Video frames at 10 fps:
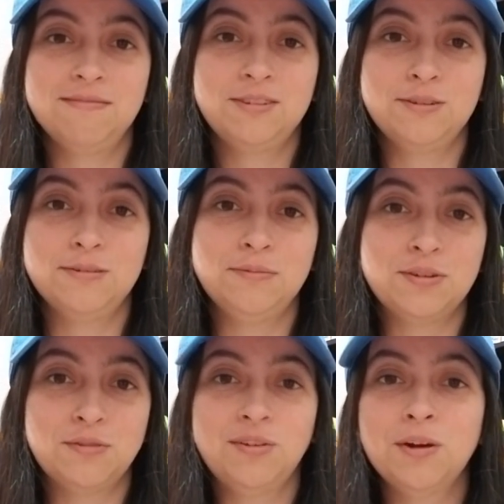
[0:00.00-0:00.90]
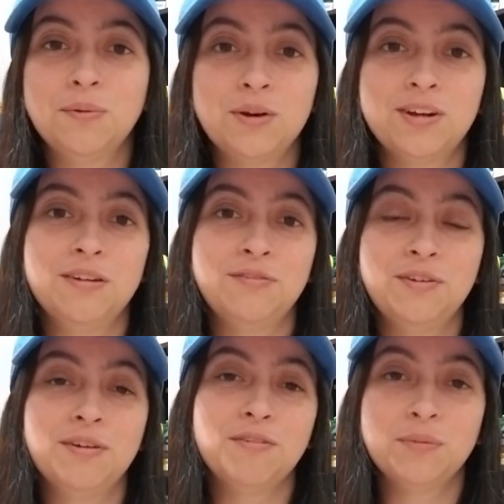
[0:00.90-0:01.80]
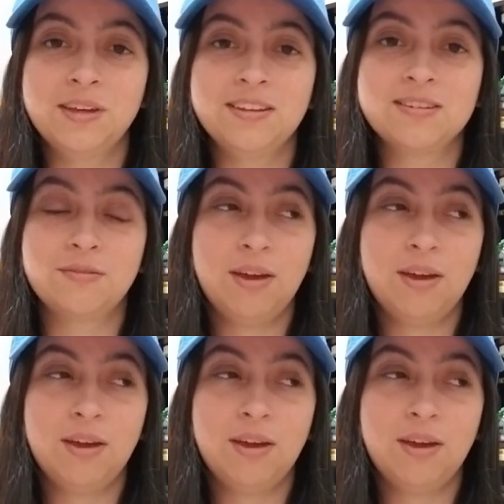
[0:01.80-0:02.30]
So just fair warning if you never play this.